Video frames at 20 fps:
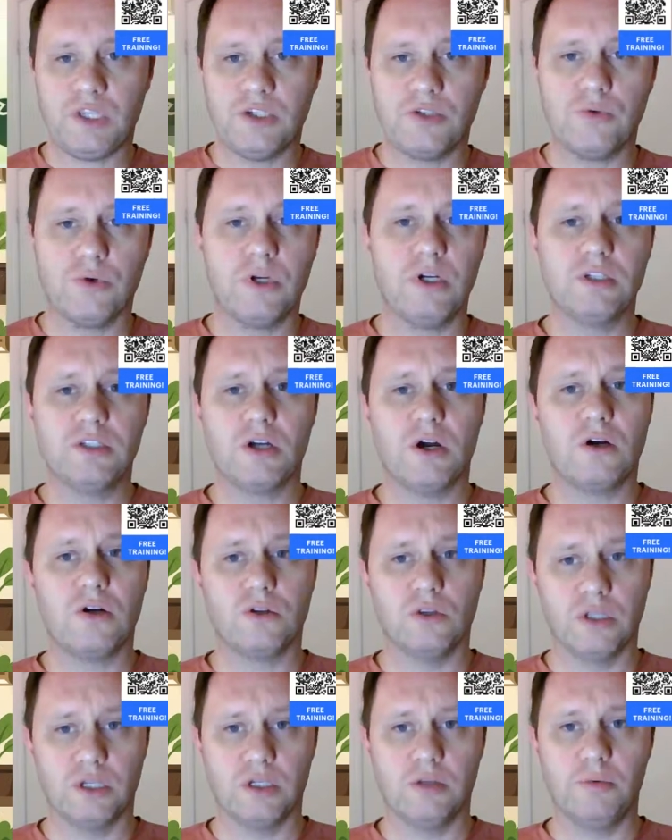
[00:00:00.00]
So we're going to talk a
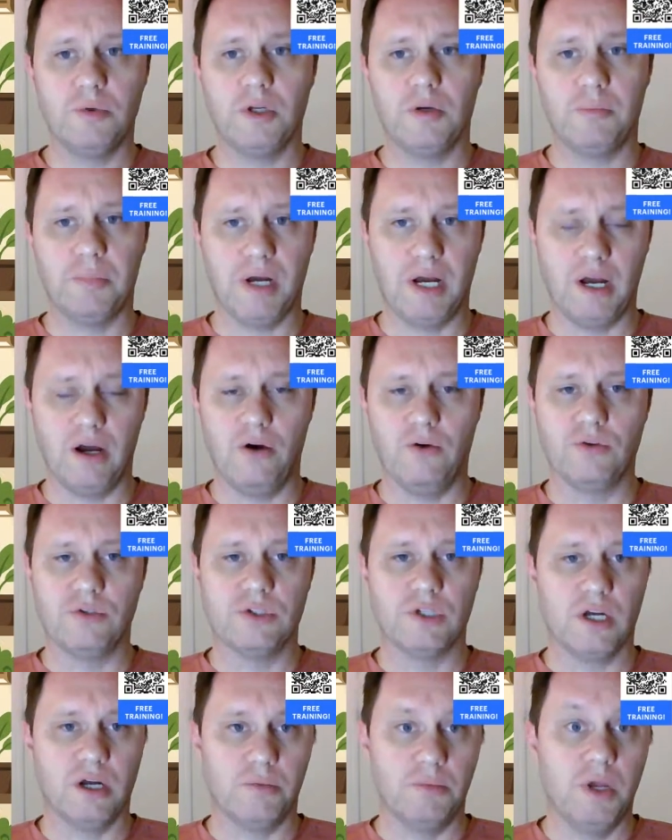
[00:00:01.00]
little bit about,
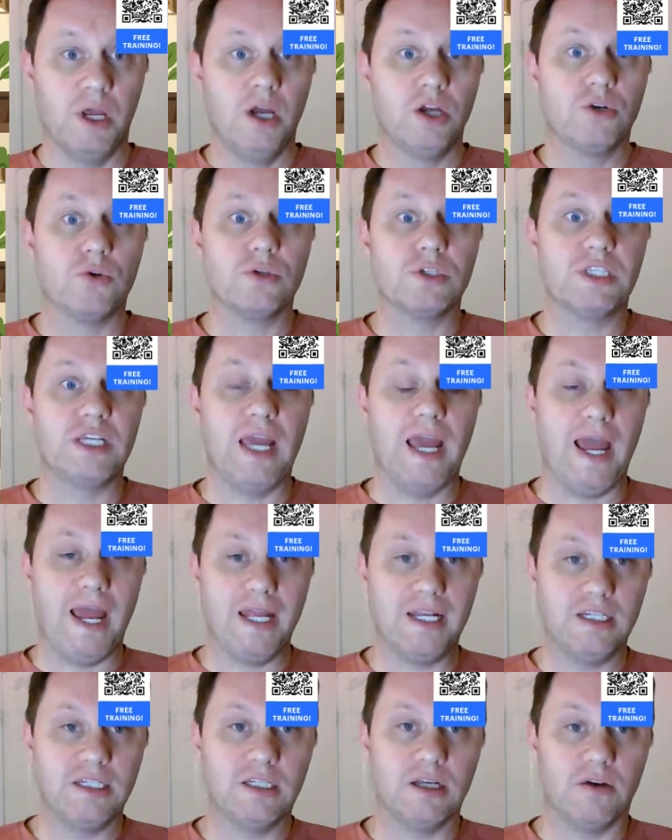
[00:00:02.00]
towards the
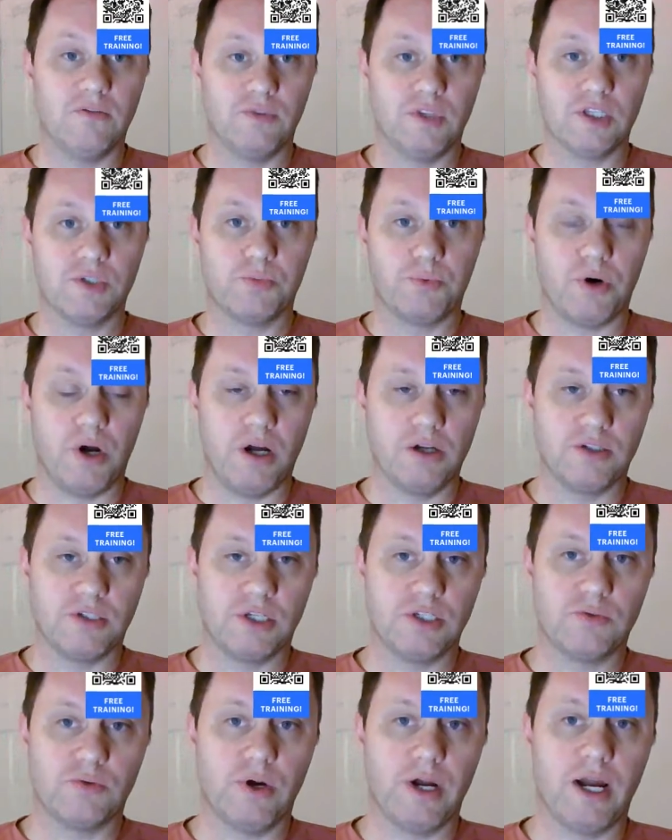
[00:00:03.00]
end of this
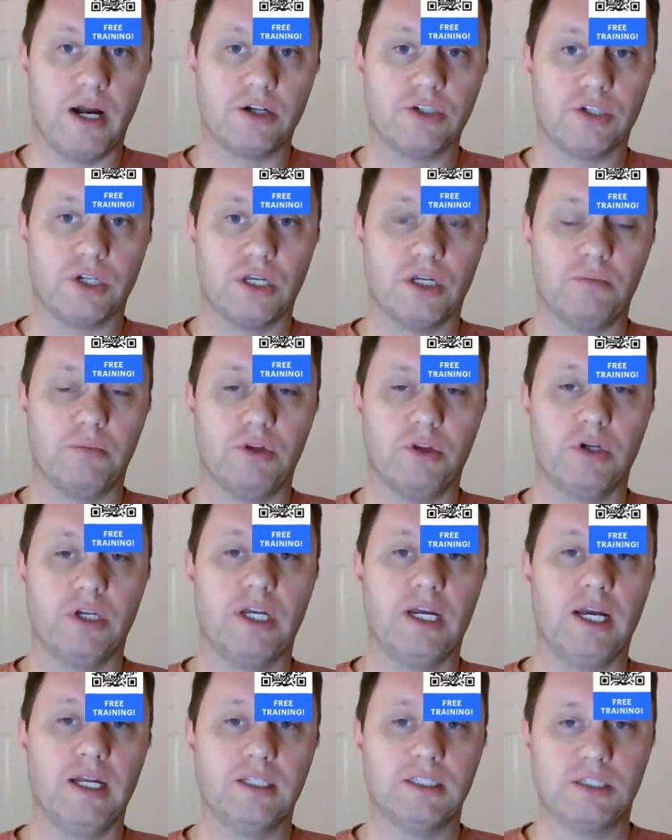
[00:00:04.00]
process, we're actually going to be
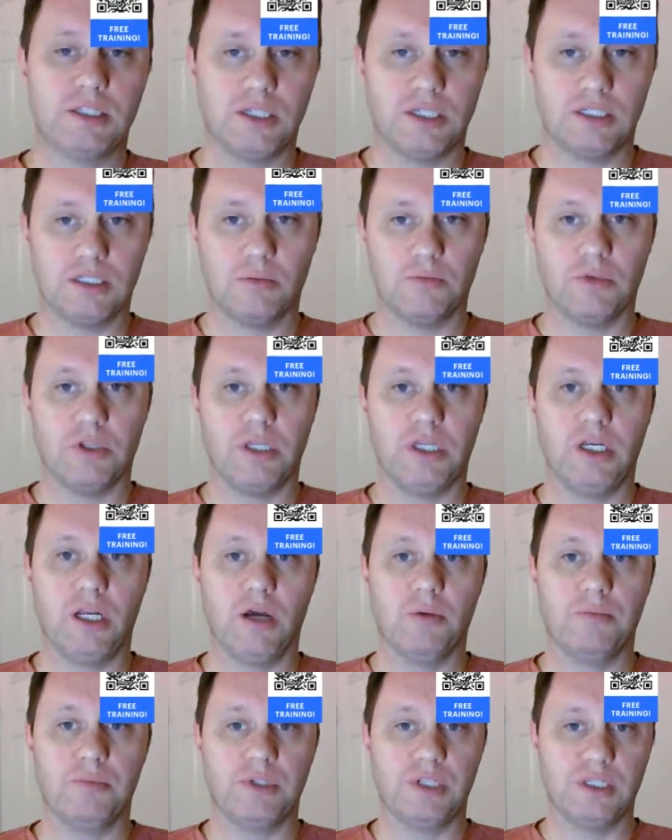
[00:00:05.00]
looking at system
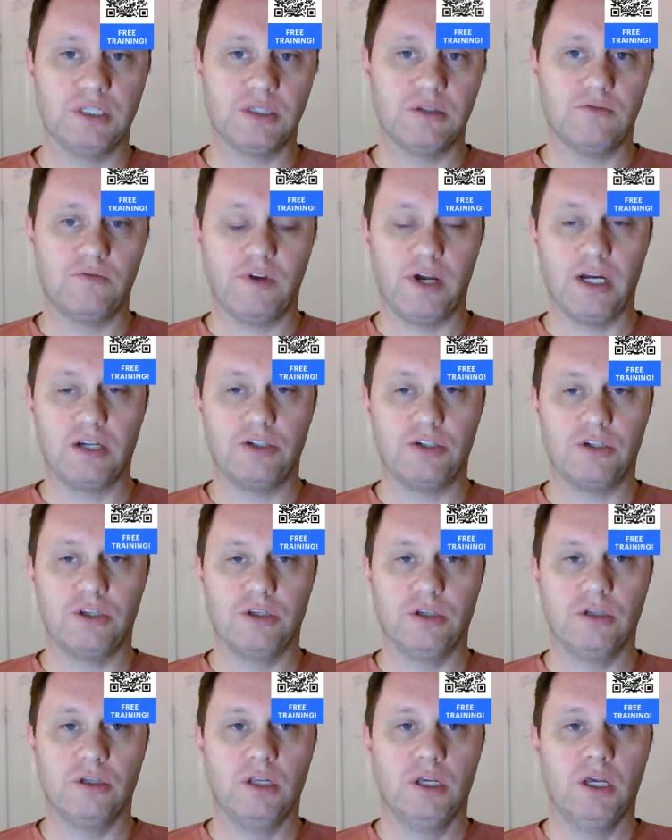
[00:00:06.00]
cleanup,
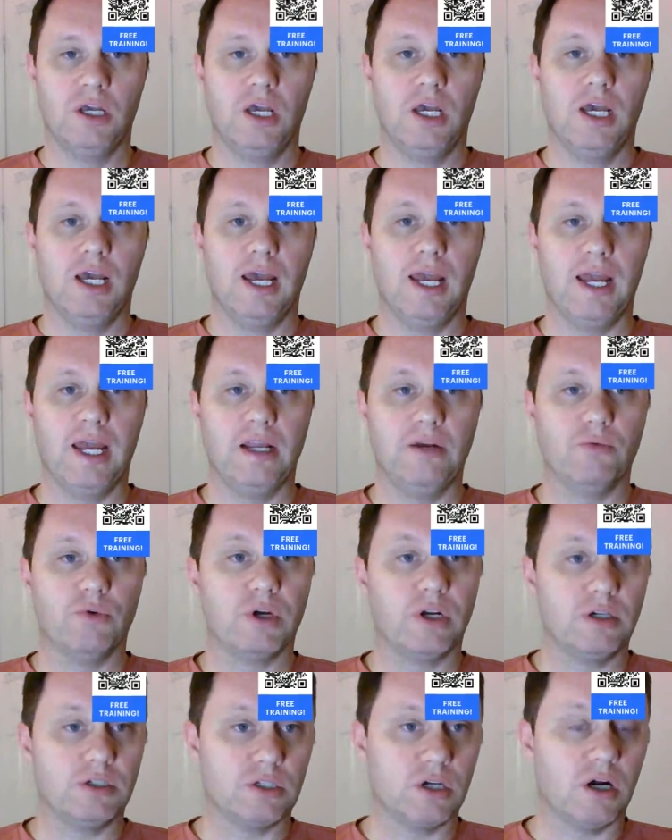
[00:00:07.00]
disinfection, and we're
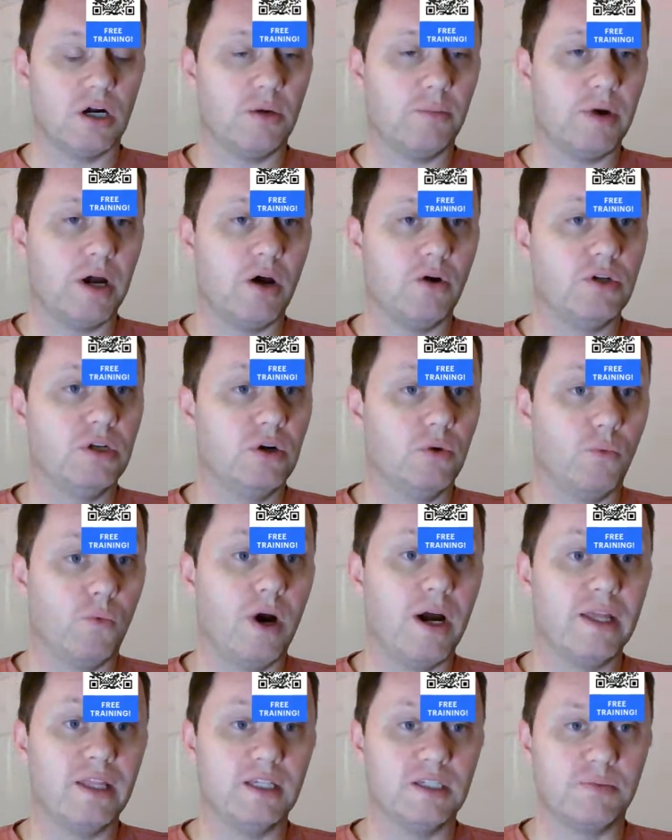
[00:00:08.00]
going to talk about
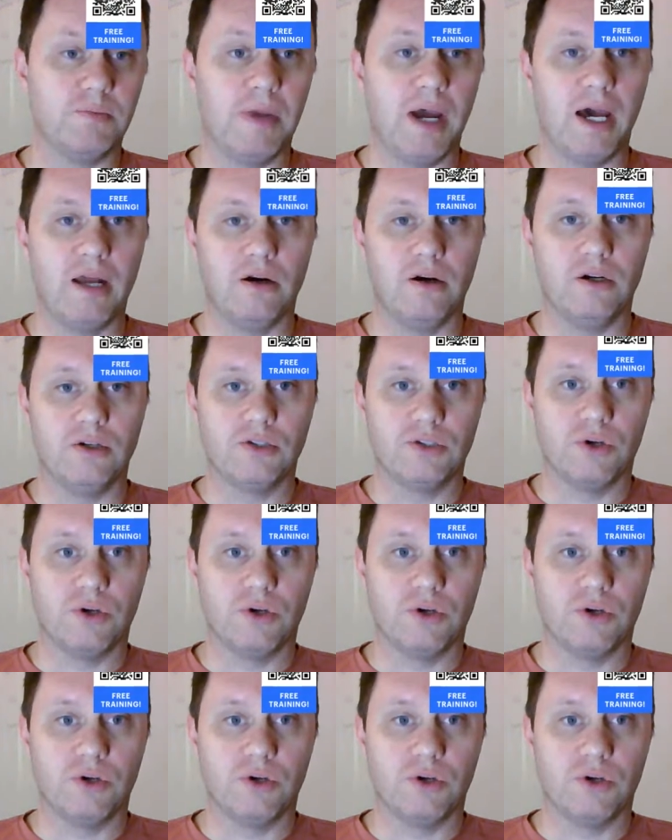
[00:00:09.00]
why this matters.